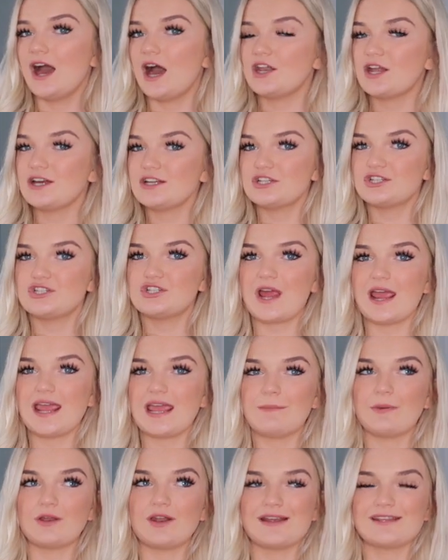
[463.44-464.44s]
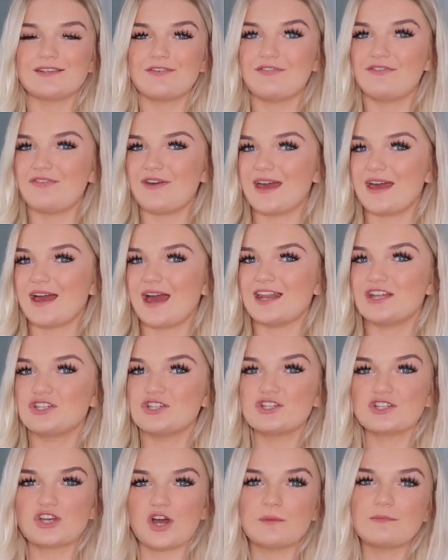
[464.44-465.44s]
A nice shape, a nice fit, and it's
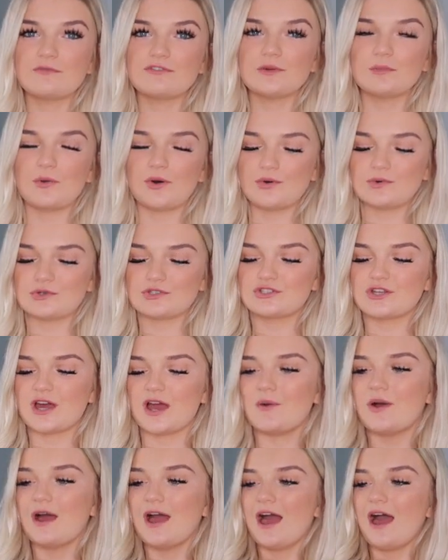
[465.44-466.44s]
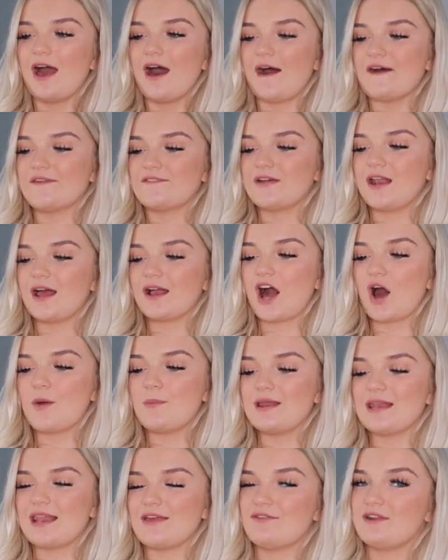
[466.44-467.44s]
just comfortable. So I feel like I'll
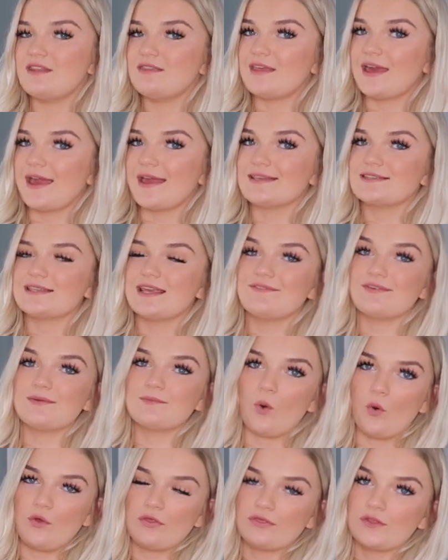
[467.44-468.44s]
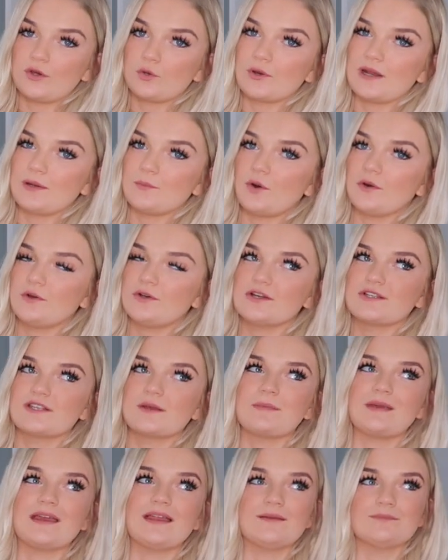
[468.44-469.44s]
be living in this even more than the green one, because
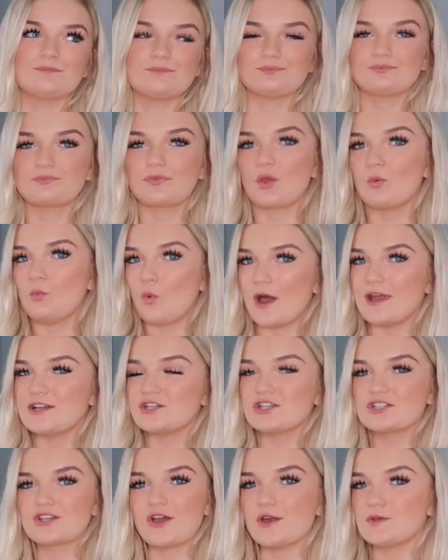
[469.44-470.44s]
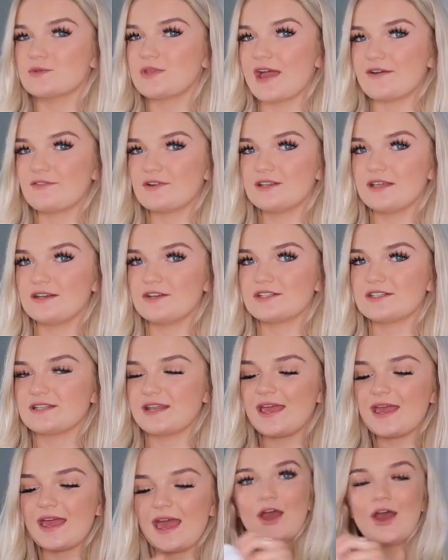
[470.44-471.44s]
I mean, white just goes with everything, doesn't
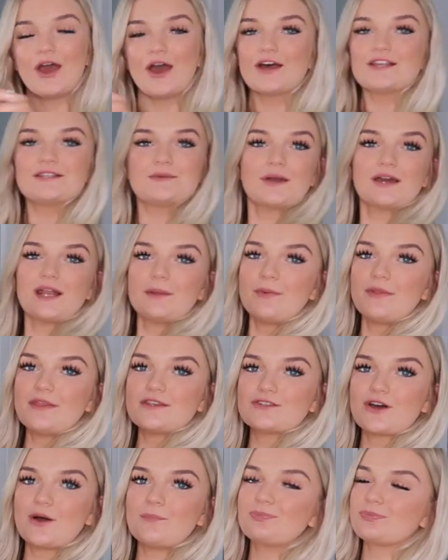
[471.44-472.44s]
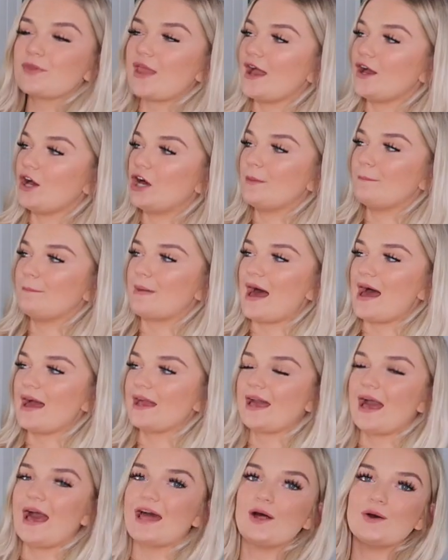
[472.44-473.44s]
it? So we're gonna put this on and come
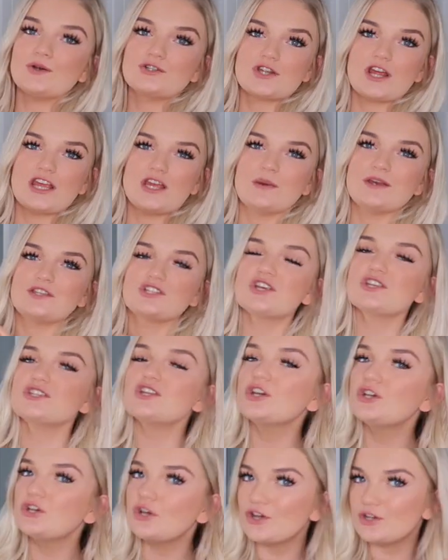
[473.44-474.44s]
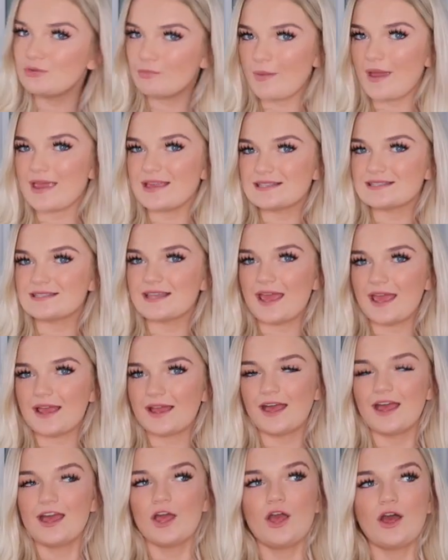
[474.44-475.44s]
back and I'll show you. It's just a good
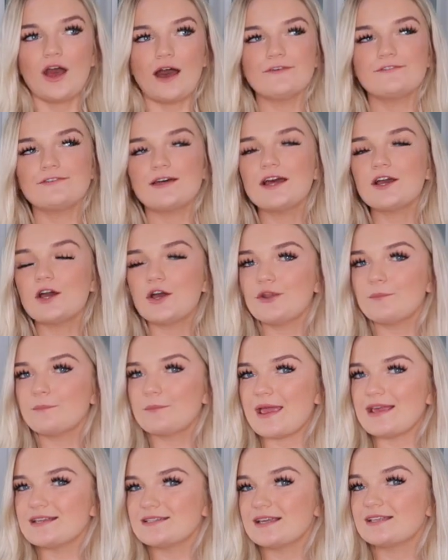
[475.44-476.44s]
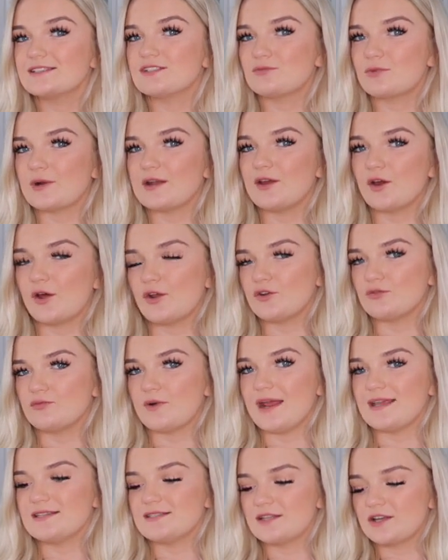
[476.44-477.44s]
basic. I feel like basics are really
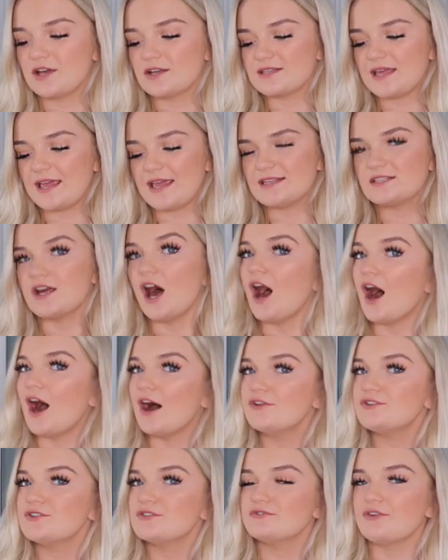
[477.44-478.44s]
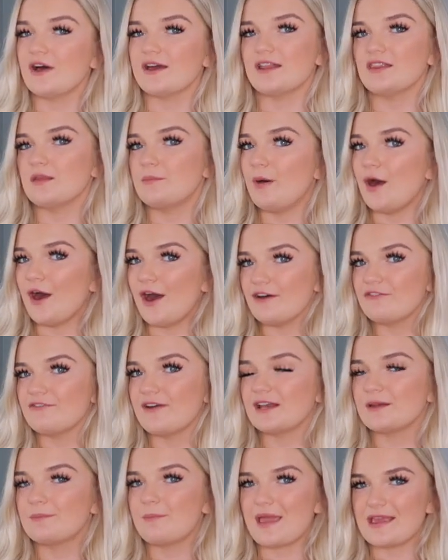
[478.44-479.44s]
underrated because it is hard to find like the
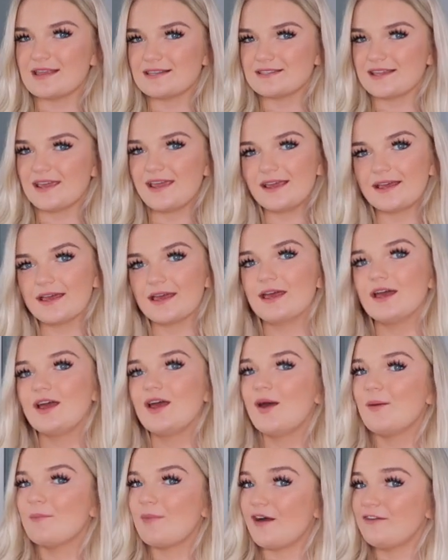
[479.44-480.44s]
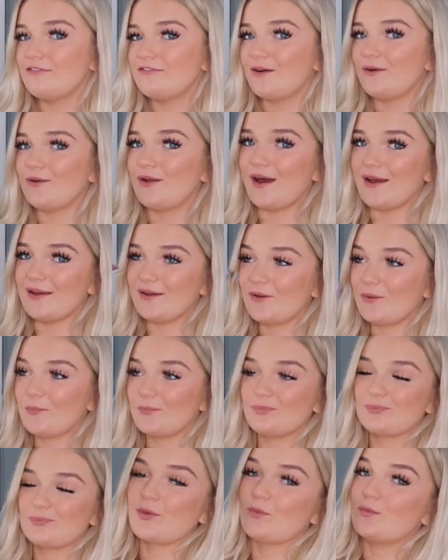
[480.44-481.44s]
perfect basic, but I feel like
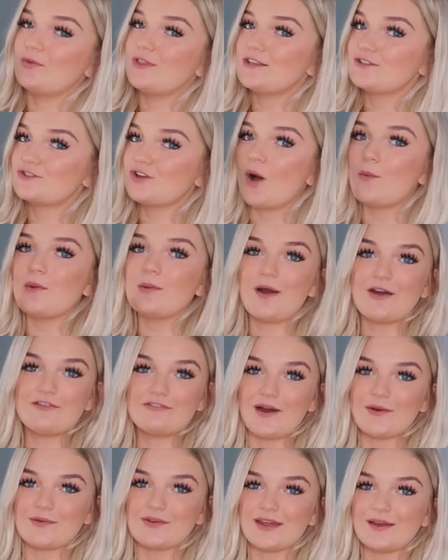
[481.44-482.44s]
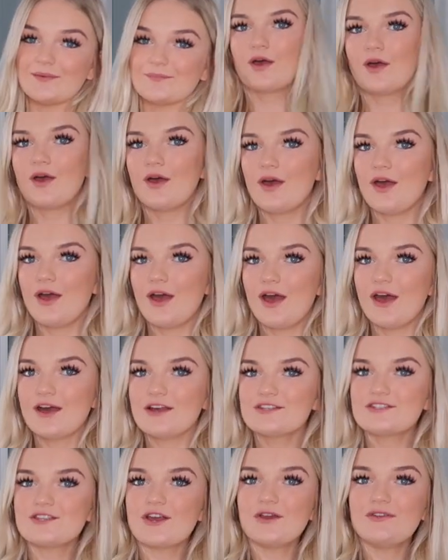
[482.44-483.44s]
with this top we might have found it.
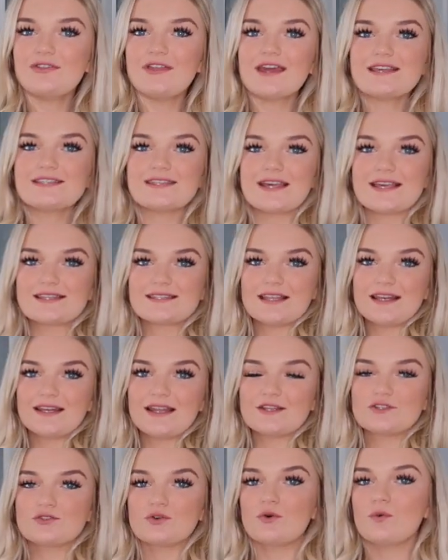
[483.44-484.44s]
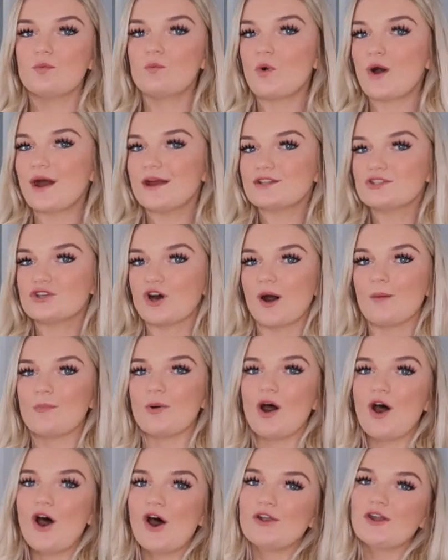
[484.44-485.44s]
So this is the little white top
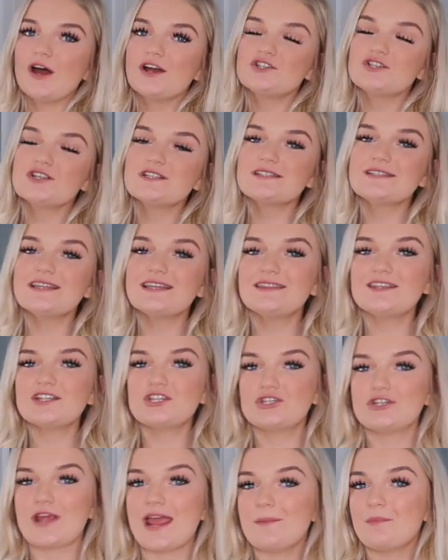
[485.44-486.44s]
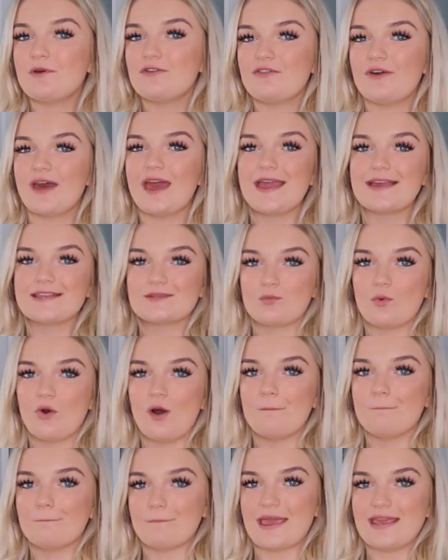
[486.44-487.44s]
on. I just think the shape of it is
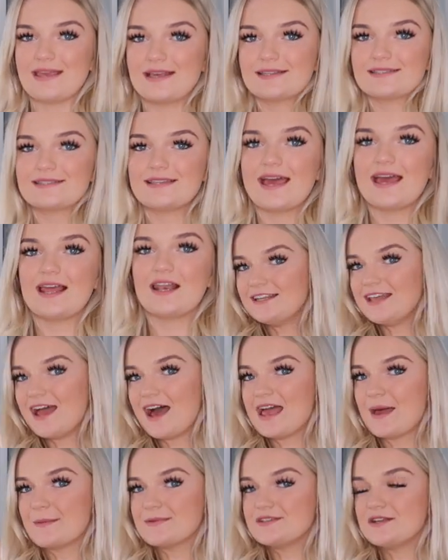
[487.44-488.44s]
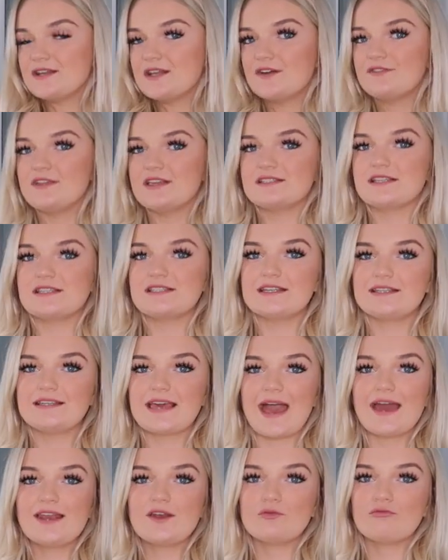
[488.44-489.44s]
what makes it, and yeah, I absolutely love this. It's
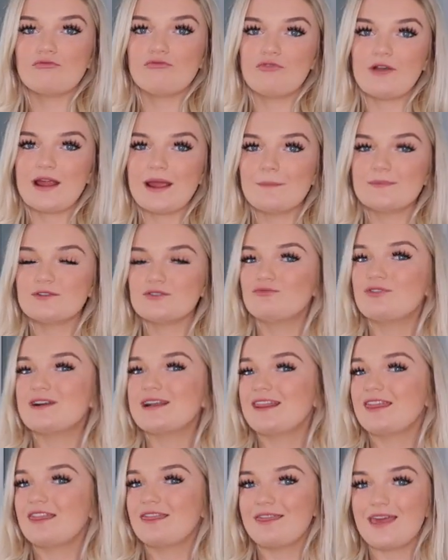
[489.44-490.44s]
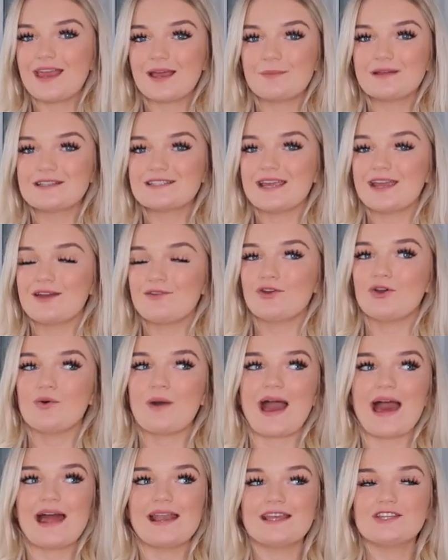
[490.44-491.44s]
again ribbed, really thick material,
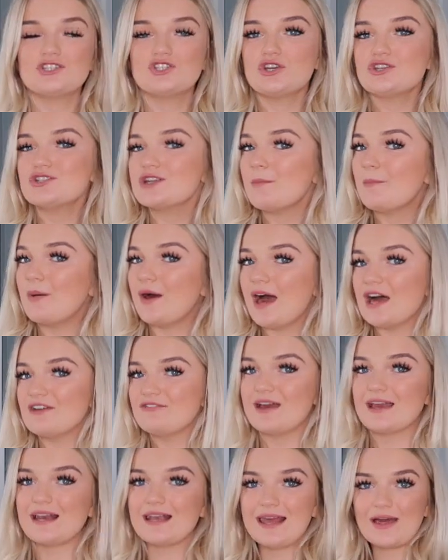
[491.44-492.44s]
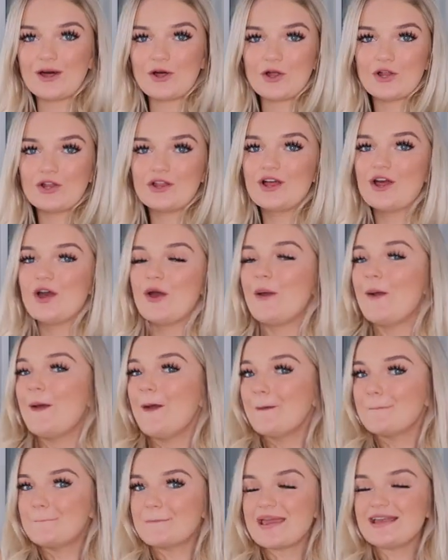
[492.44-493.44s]
and it's just a perfect little
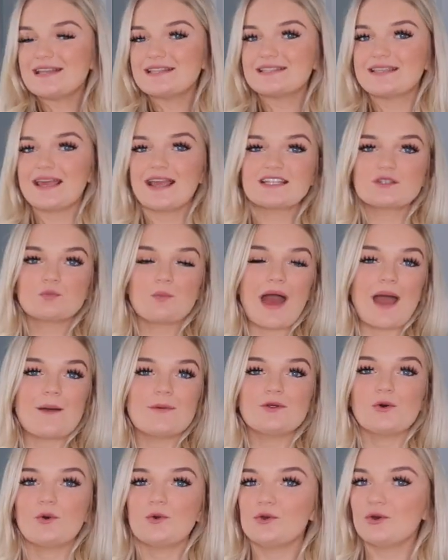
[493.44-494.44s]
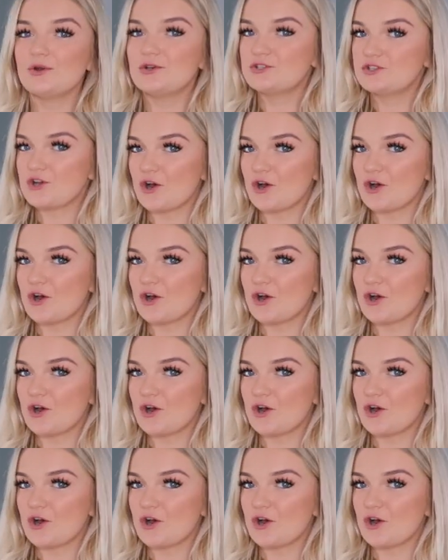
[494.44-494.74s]
basic to pair with all your